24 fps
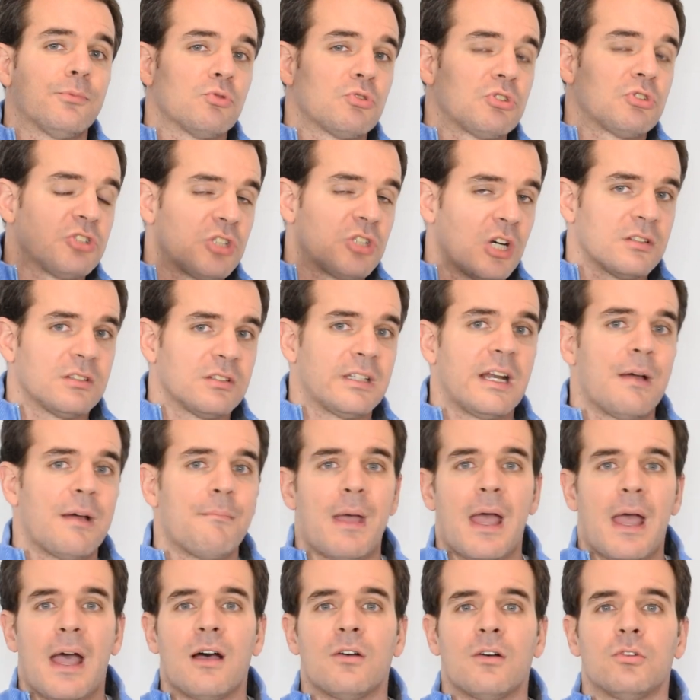to certain
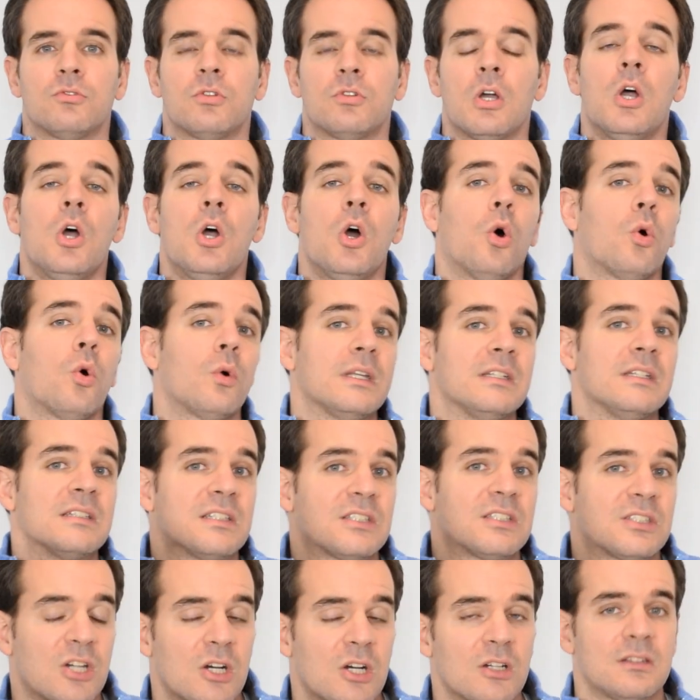amount or in
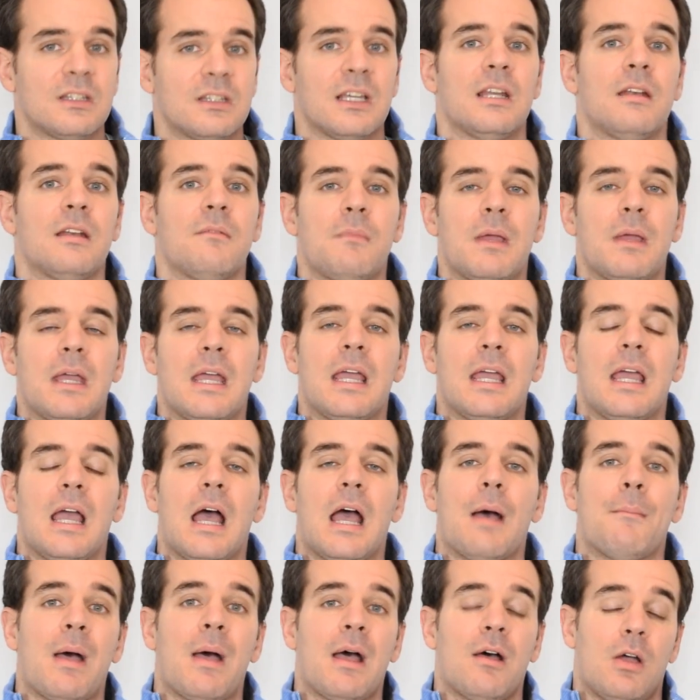certain
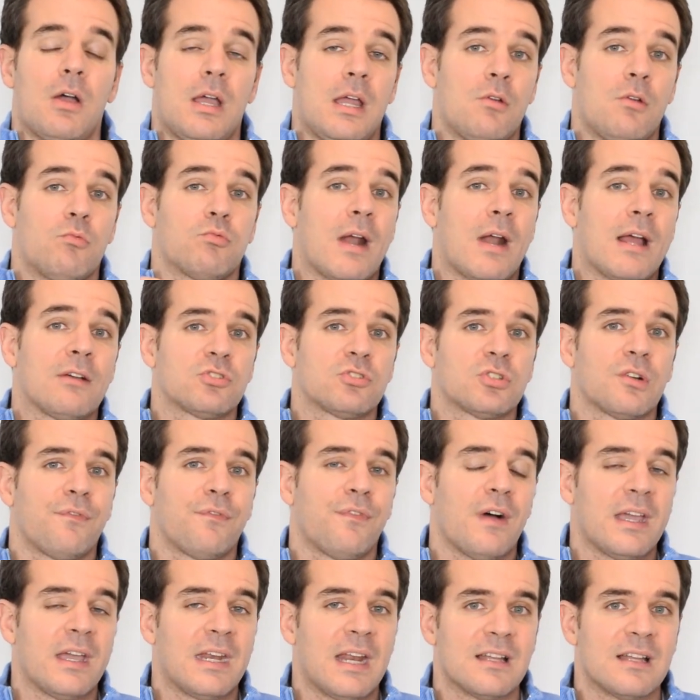rounds of
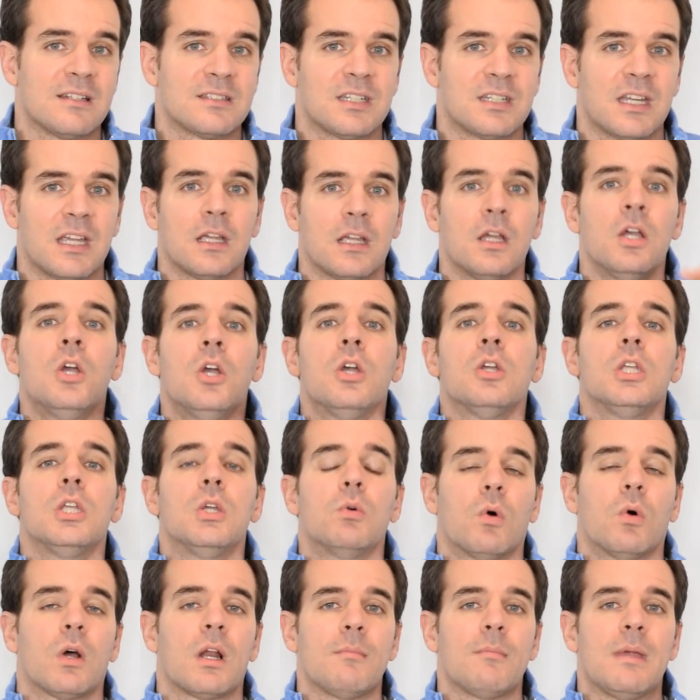financing, you
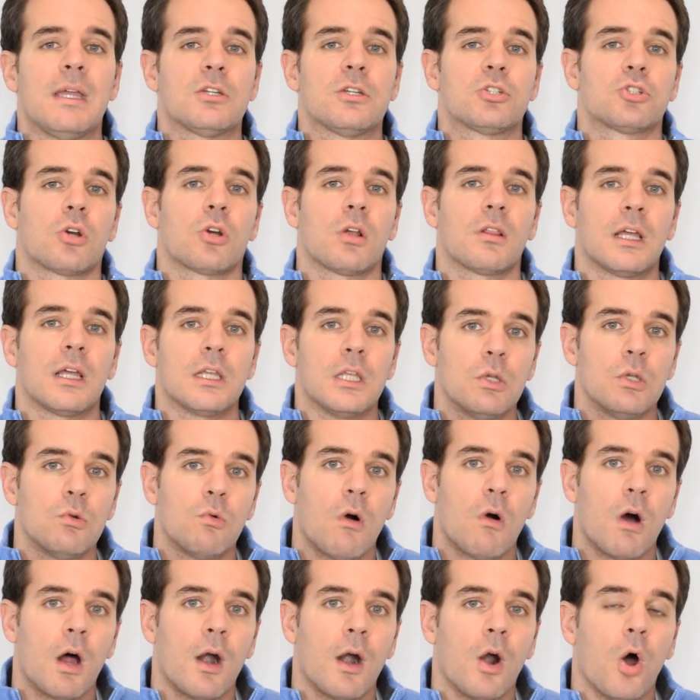want to make sure that
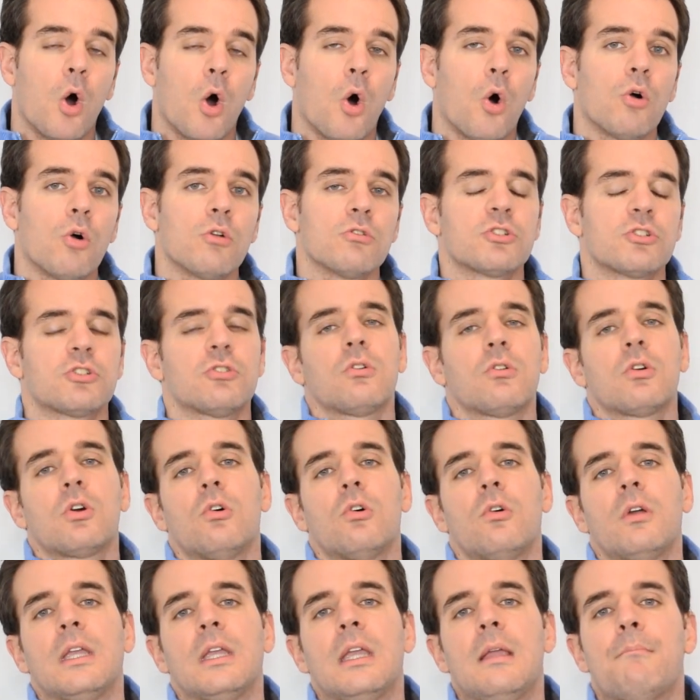you are also
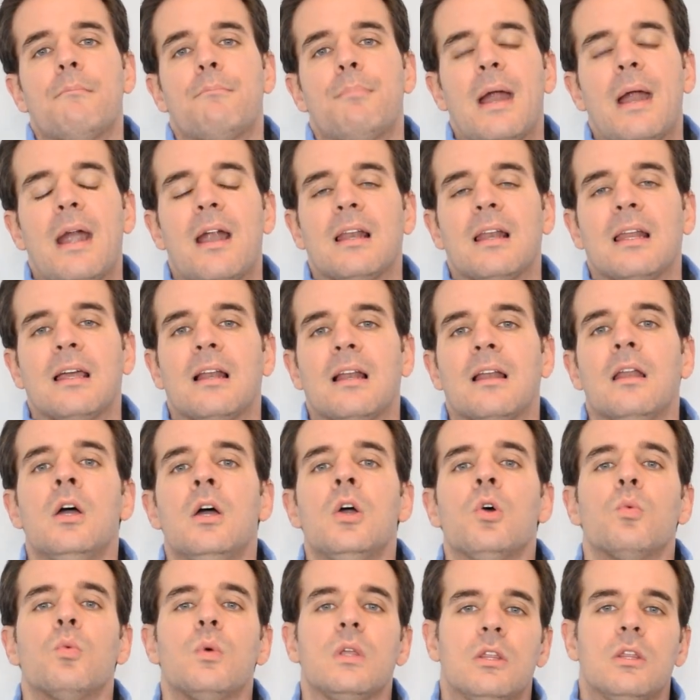going in parallel
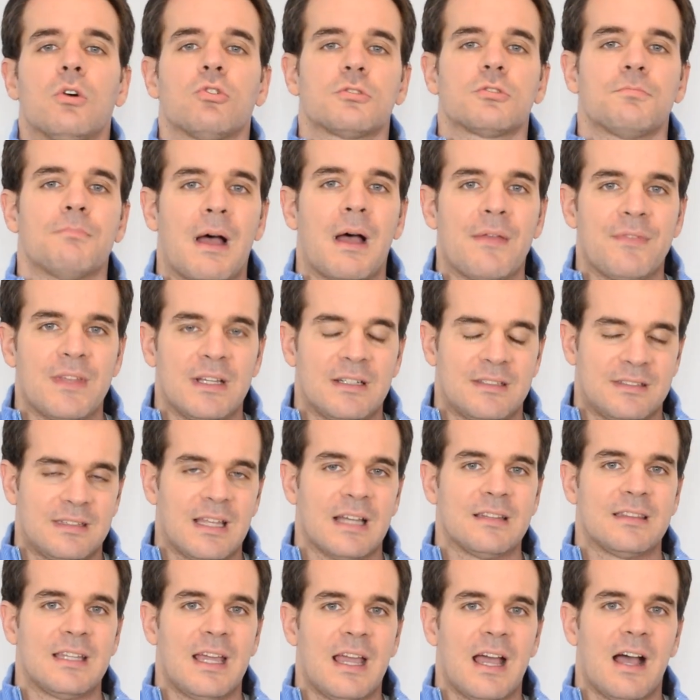with those mandates
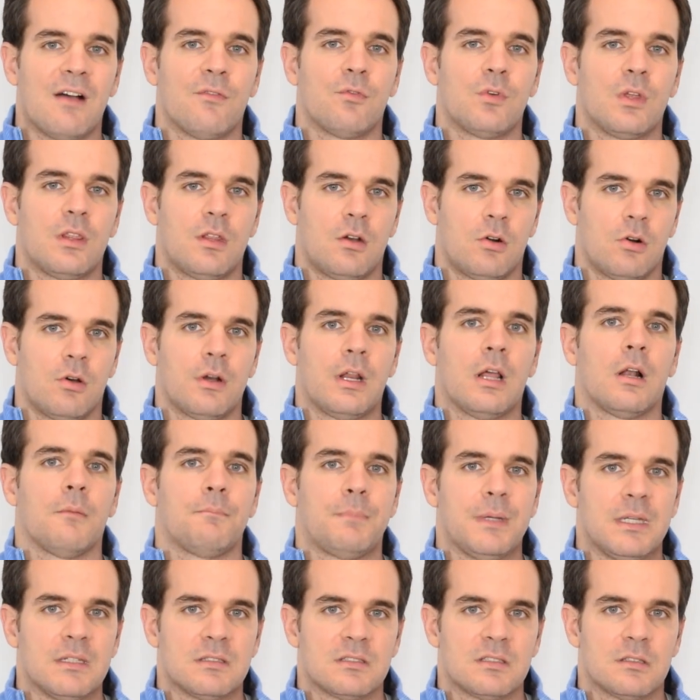that they have with their own
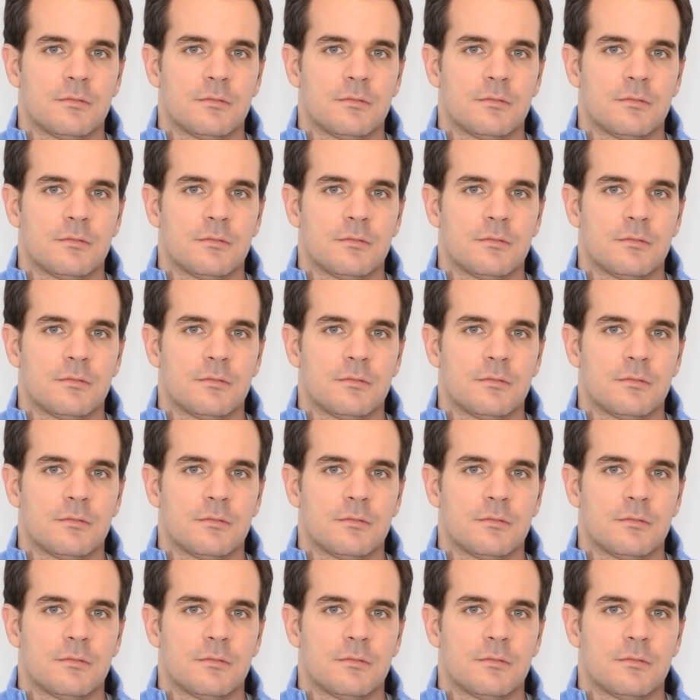LPs.